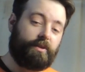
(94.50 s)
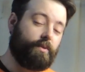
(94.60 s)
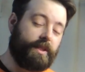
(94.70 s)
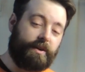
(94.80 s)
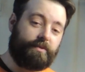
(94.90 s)

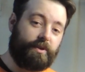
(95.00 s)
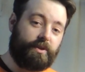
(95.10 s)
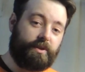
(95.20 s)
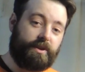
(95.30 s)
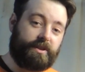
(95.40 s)
without
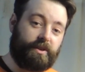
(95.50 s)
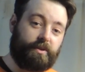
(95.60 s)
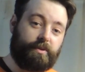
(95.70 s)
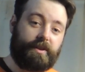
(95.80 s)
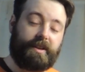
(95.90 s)
further
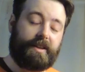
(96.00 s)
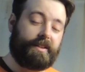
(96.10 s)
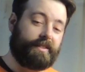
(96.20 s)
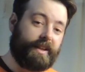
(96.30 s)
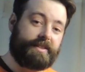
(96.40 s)
ado,
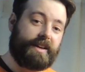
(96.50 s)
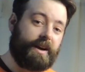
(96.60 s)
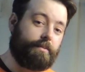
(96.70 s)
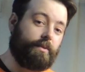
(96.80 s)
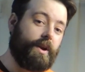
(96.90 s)
let's
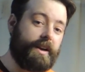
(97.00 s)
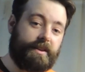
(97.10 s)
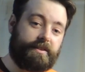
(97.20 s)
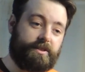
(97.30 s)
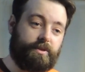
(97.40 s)
hop right
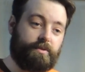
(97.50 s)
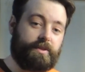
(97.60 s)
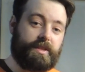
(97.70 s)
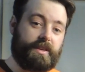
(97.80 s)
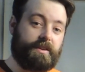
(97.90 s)
into
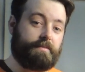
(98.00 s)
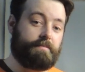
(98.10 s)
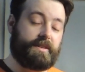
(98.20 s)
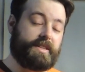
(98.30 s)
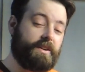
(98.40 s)
the
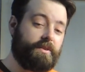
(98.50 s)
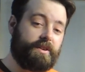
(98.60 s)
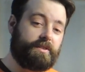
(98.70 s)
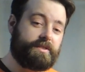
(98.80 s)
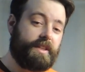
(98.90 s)

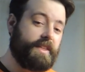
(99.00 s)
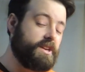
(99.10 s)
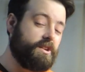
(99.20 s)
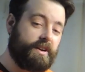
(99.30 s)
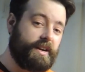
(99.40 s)
materials
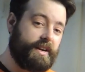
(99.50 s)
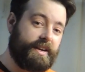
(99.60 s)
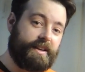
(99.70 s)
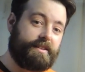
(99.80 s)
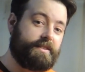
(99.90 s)
that you're going to
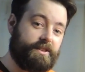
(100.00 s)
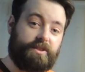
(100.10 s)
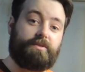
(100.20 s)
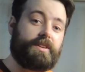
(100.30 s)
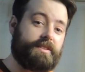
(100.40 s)
need to
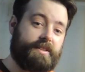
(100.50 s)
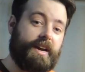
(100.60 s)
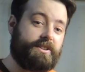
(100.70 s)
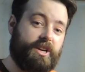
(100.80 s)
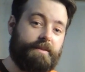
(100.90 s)
do this
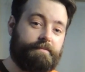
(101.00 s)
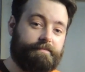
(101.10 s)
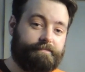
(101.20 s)
dye job.